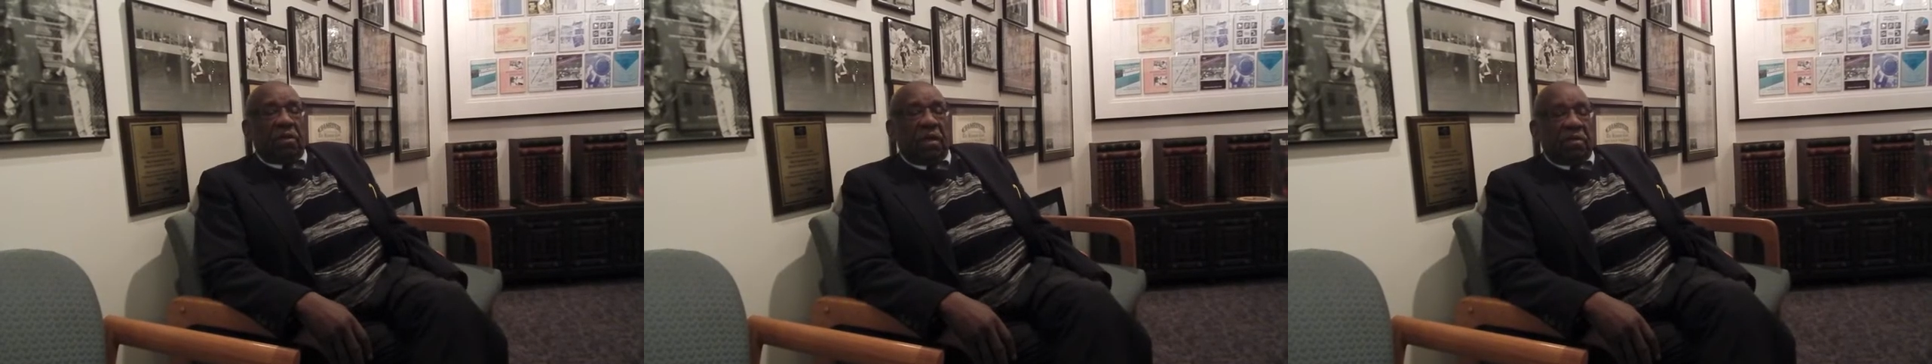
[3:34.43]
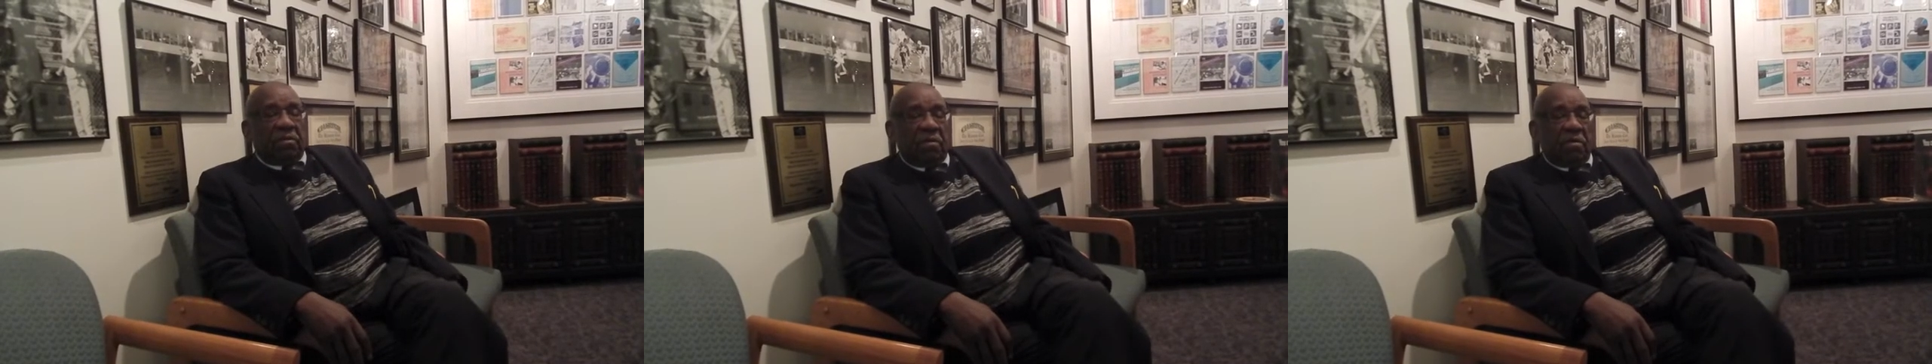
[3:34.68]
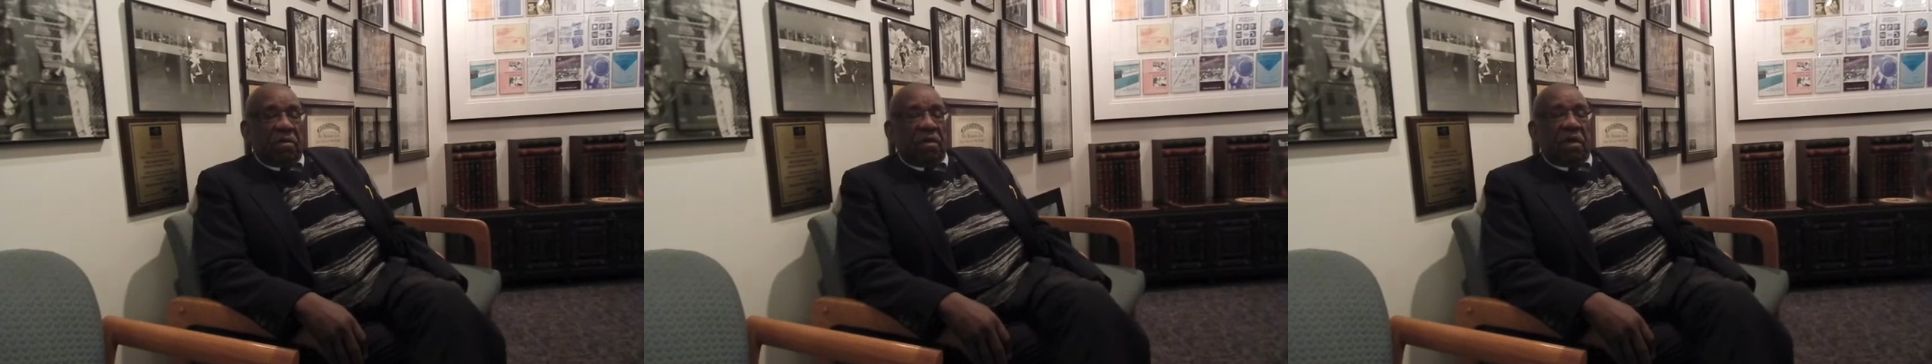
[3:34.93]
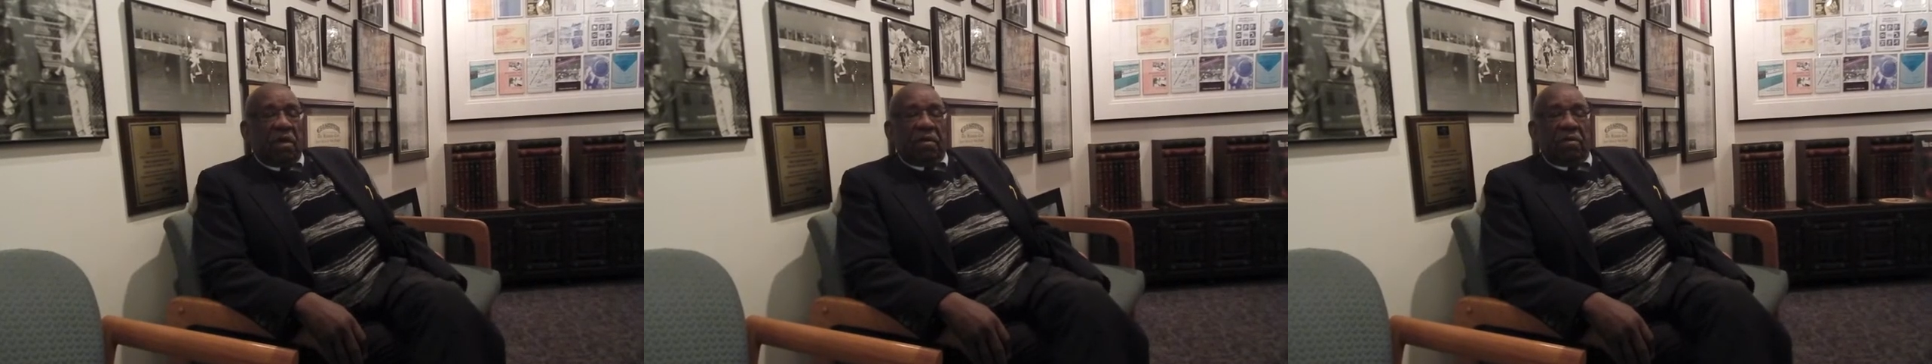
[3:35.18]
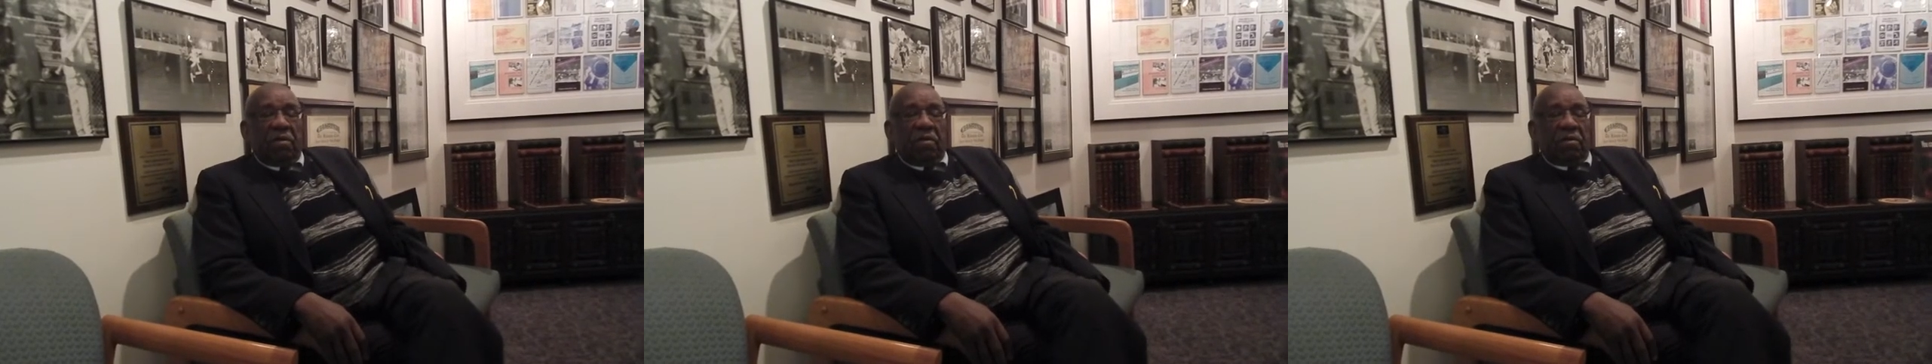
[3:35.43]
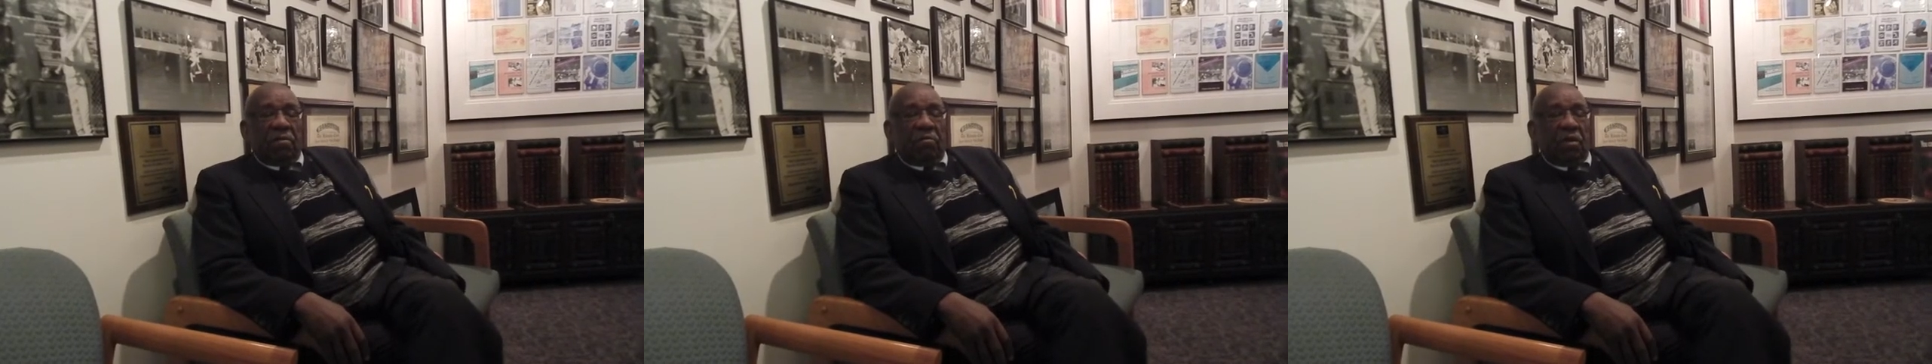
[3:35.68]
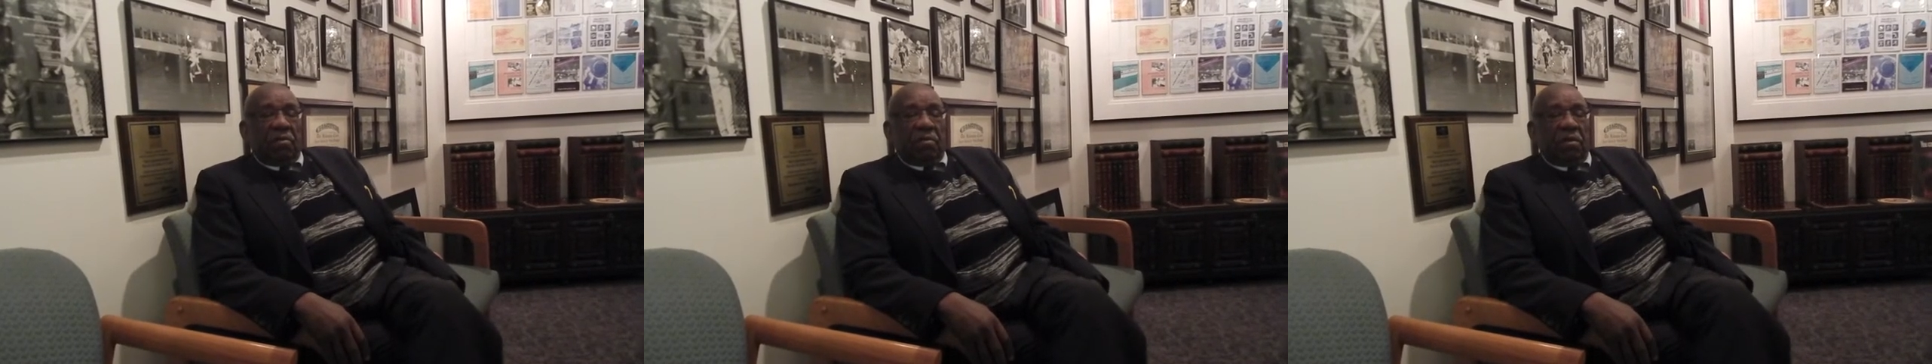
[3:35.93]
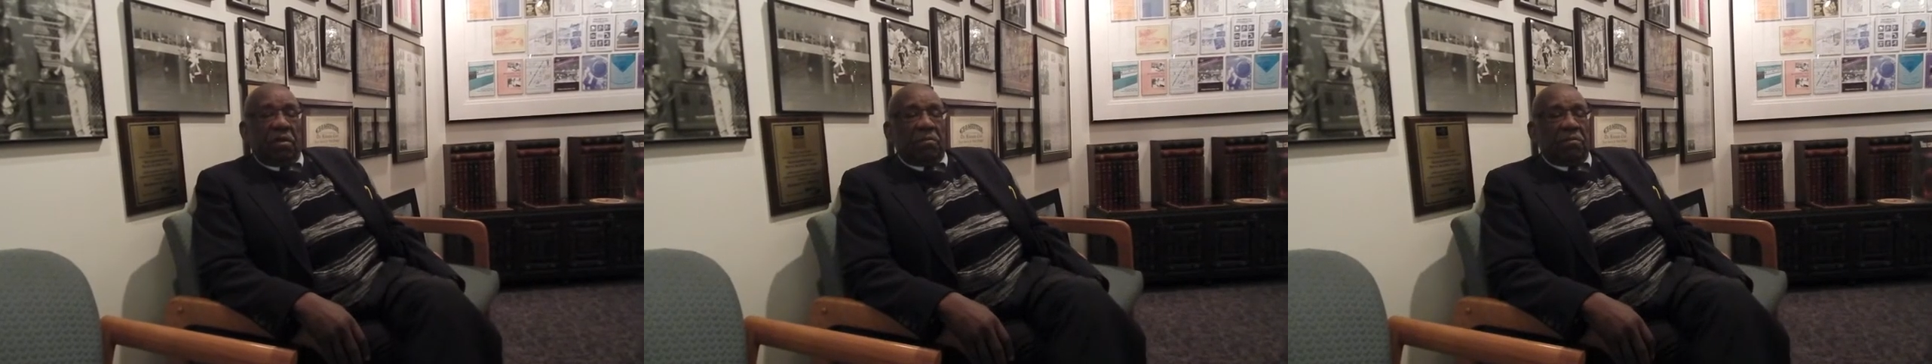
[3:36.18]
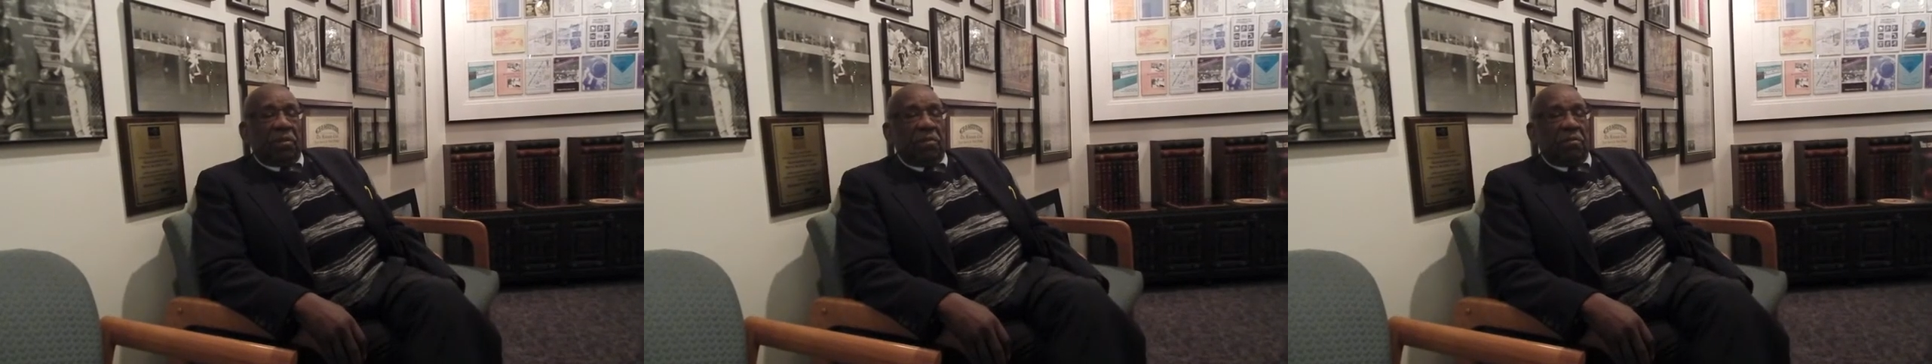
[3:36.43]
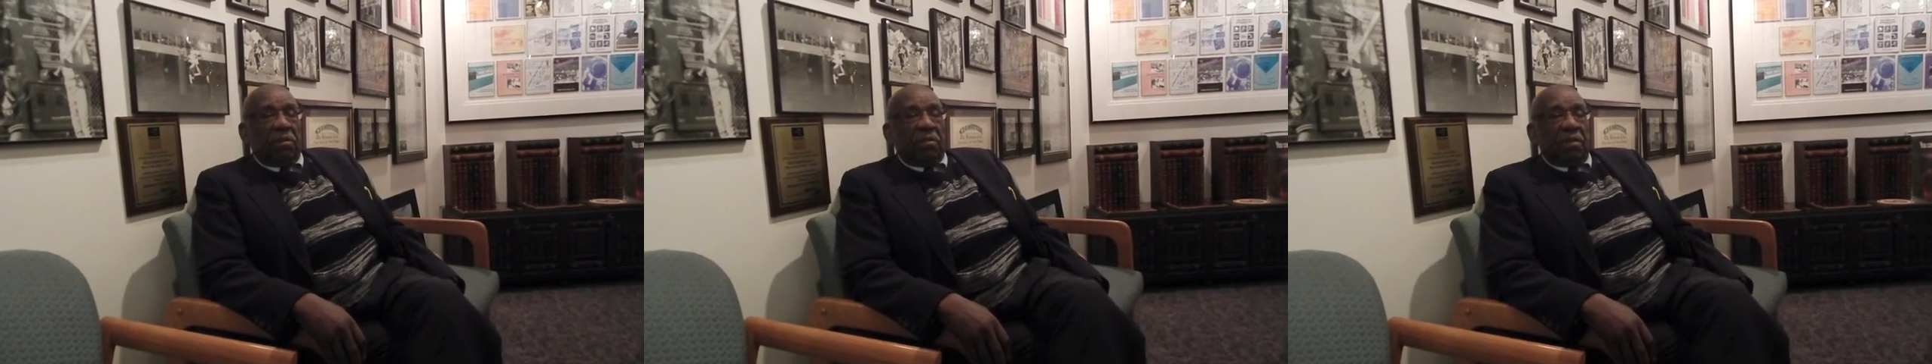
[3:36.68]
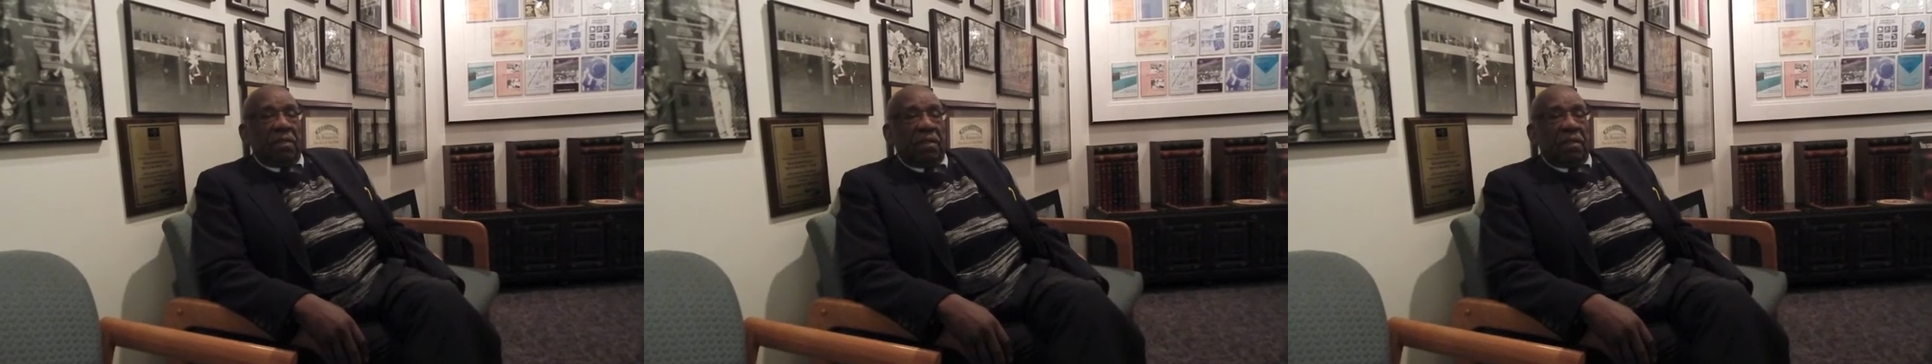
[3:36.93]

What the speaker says: and I turned it down in order to work with young people.